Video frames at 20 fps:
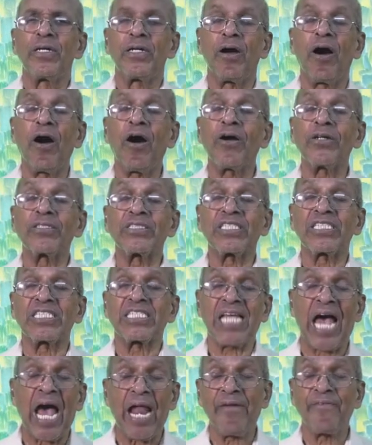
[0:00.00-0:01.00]
God's
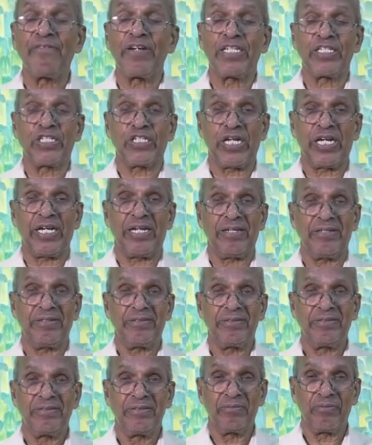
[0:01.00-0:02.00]
salvation
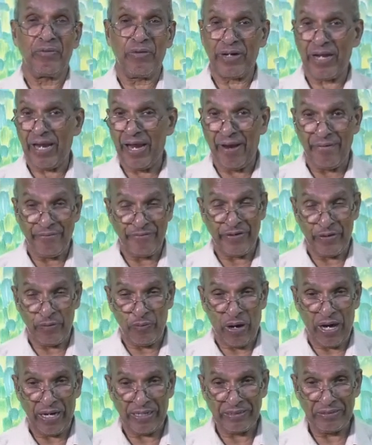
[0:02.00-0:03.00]
for
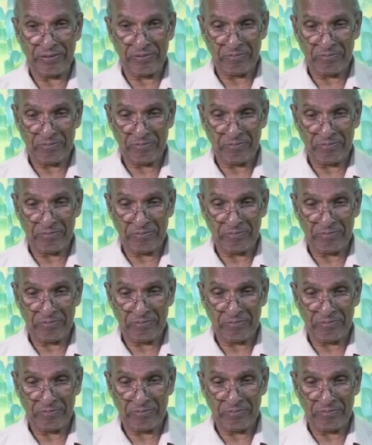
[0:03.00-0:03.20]
everyone.